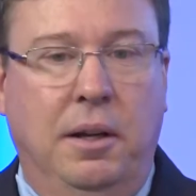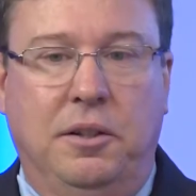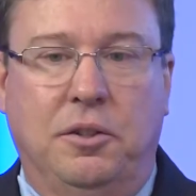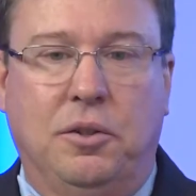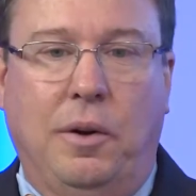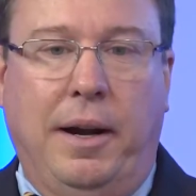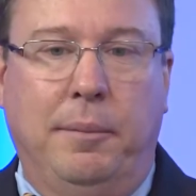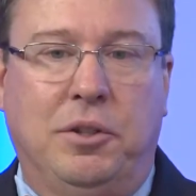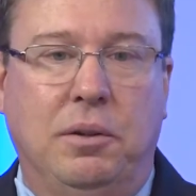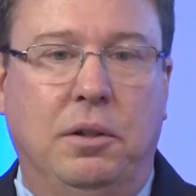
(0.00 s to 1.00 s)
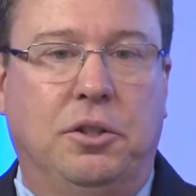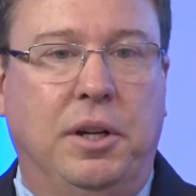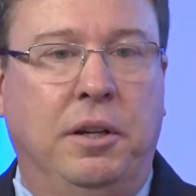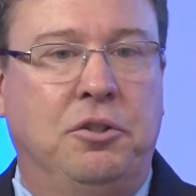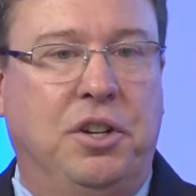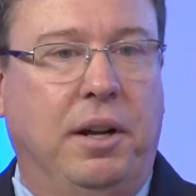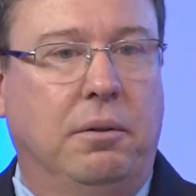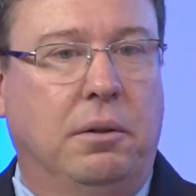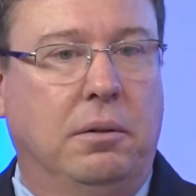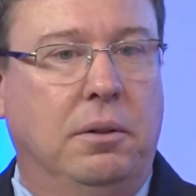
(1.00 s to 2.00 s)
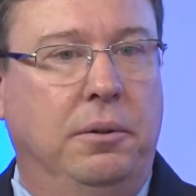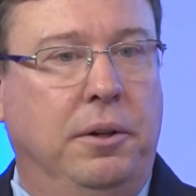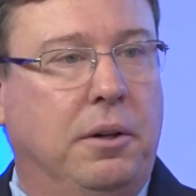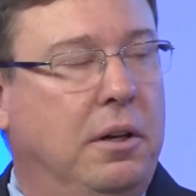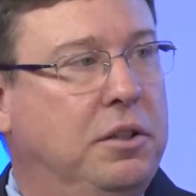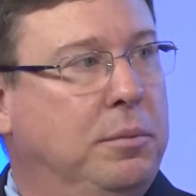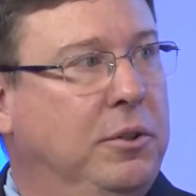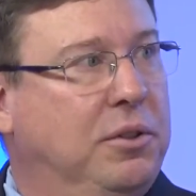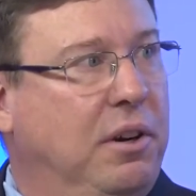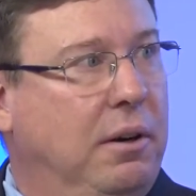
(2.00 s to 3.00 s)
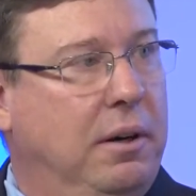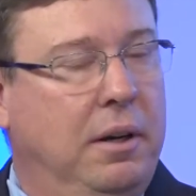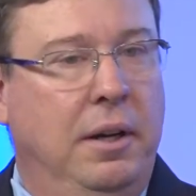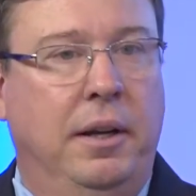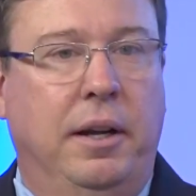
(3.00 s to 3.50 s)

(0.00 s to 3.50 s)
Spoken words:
describes in general who your customers are,